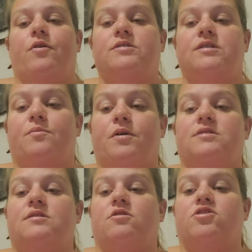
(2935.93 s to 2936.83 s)
those are
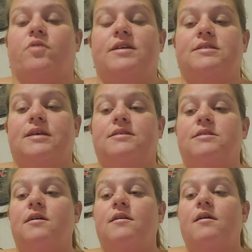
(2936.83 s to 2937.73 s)
personal
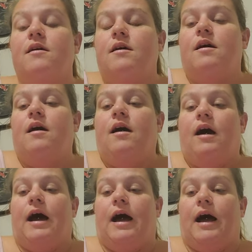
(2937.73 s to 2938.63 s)
choices.
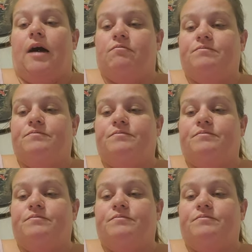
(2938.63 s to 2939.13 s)
Um,